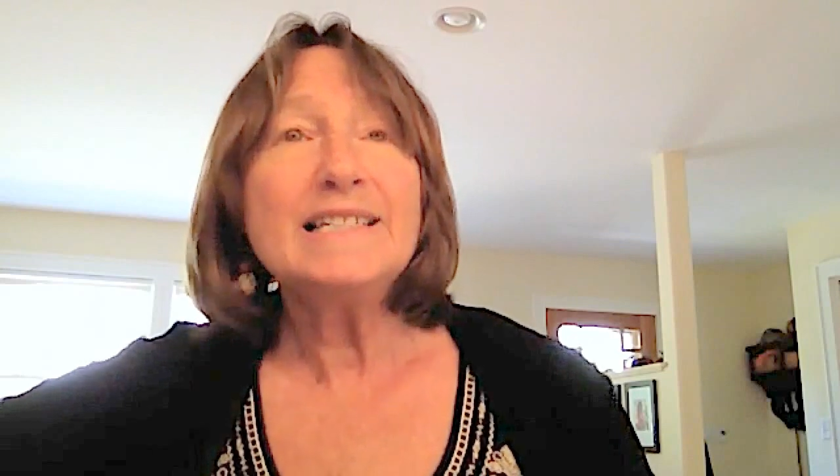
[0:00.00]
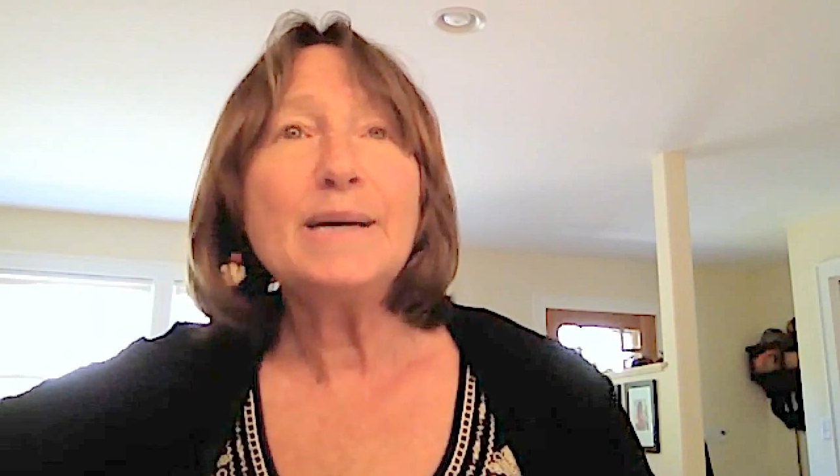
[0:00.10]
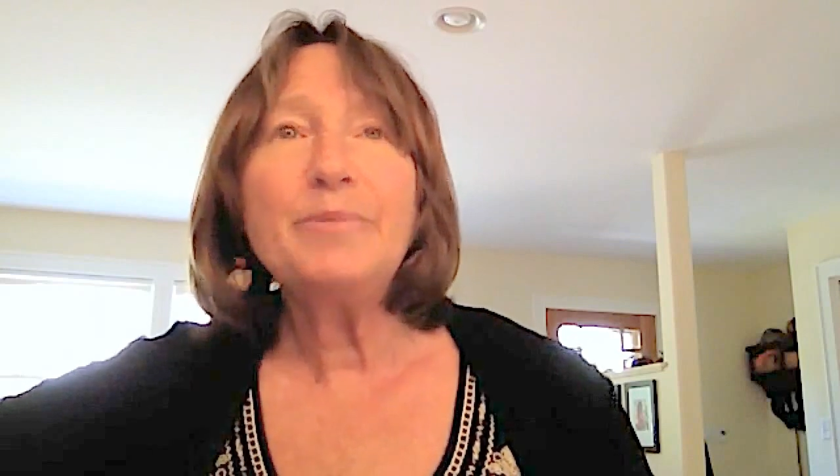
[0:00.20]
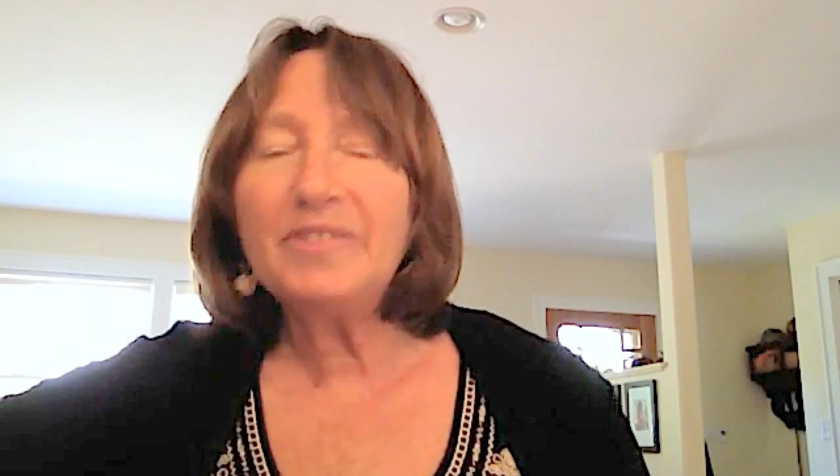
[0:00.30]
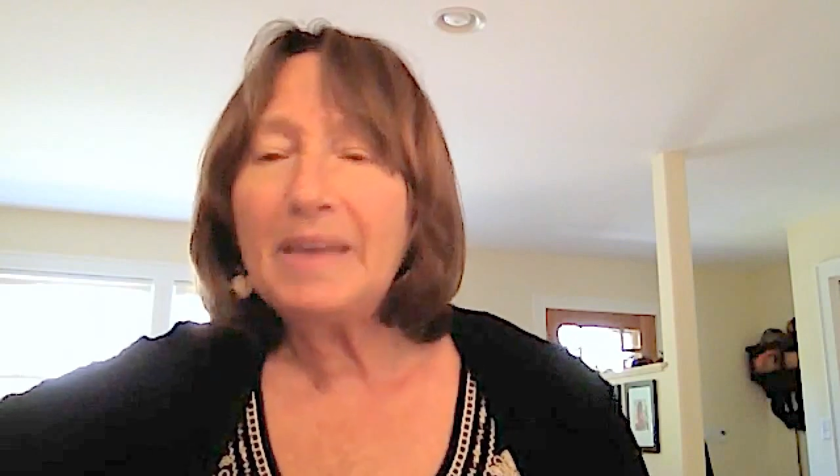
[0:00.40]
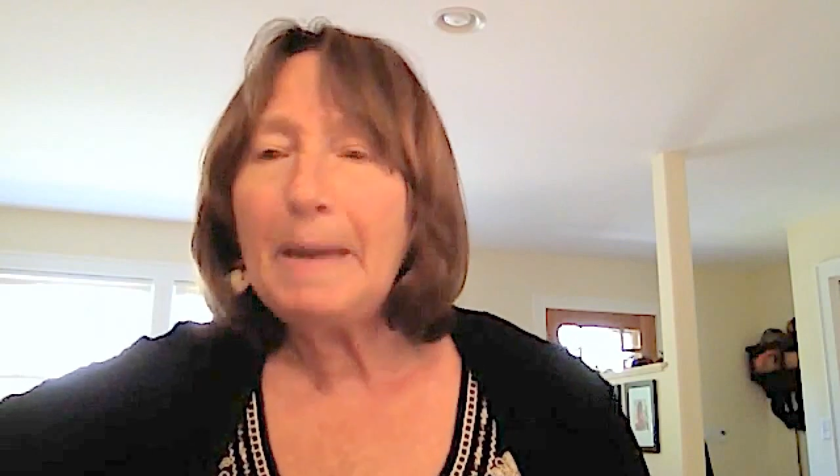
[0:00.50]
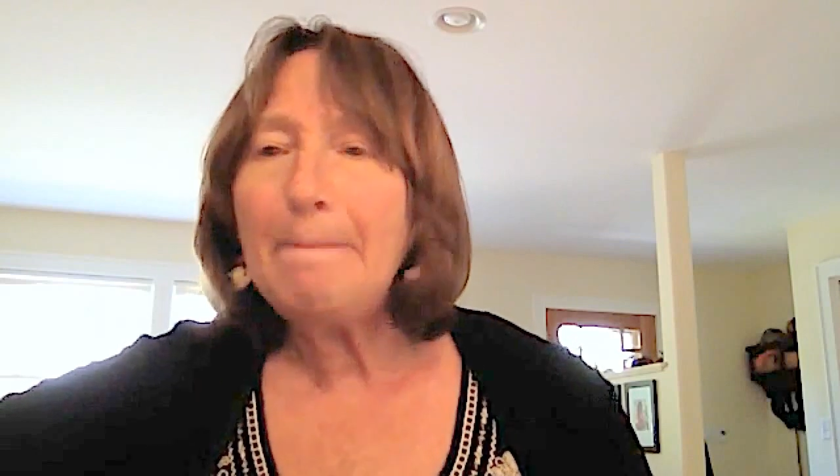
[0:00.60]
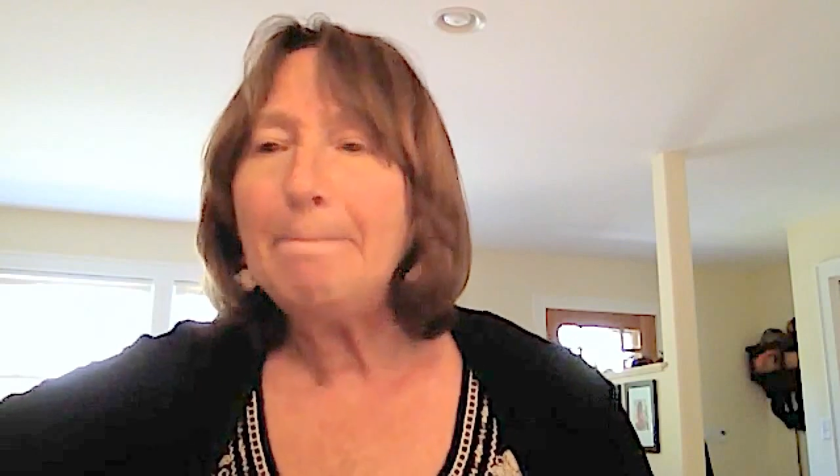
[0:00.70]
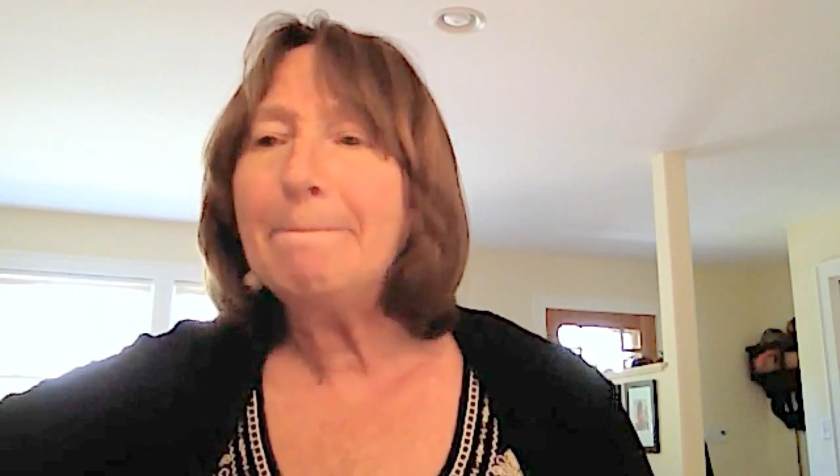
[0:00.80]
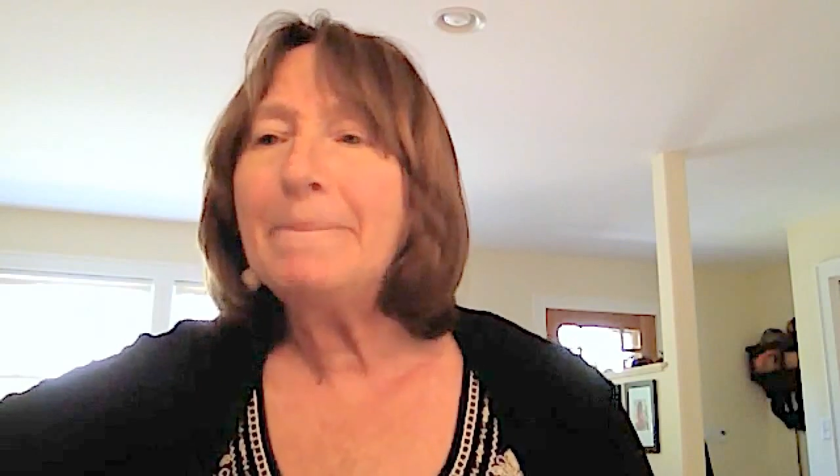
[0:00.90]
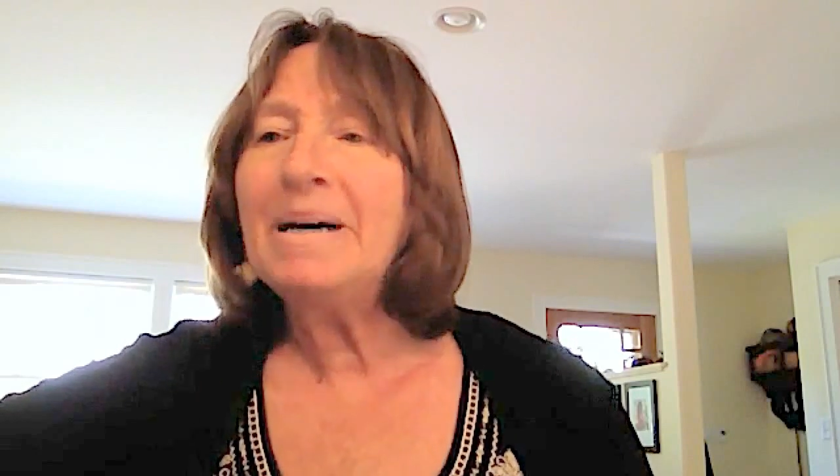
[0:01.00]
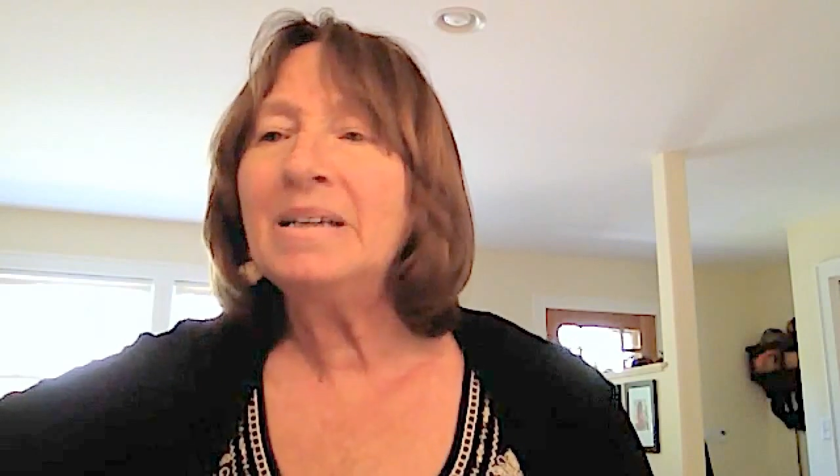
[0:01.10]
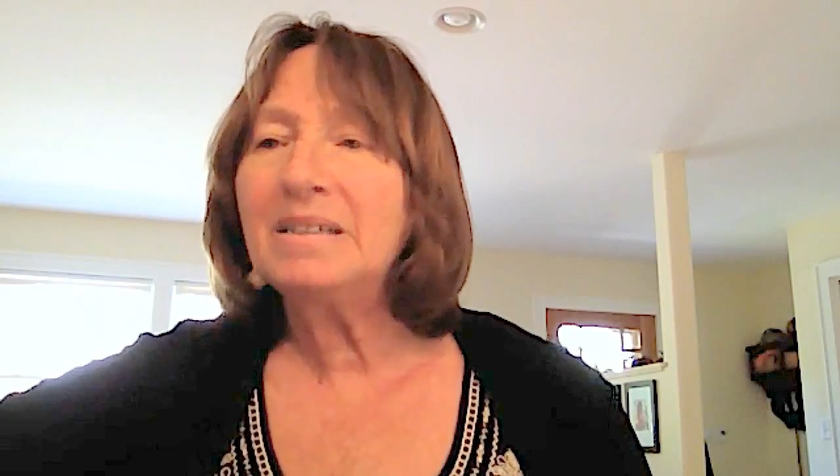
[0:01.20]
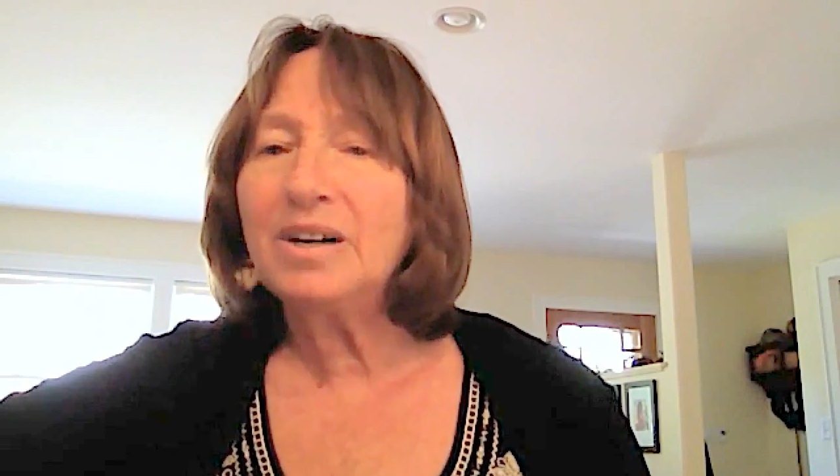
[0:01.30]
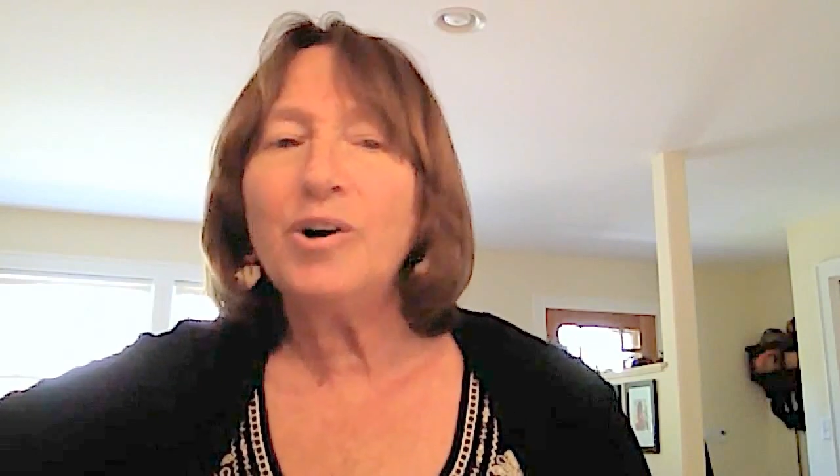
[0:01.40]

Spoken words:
Dubstep, punk,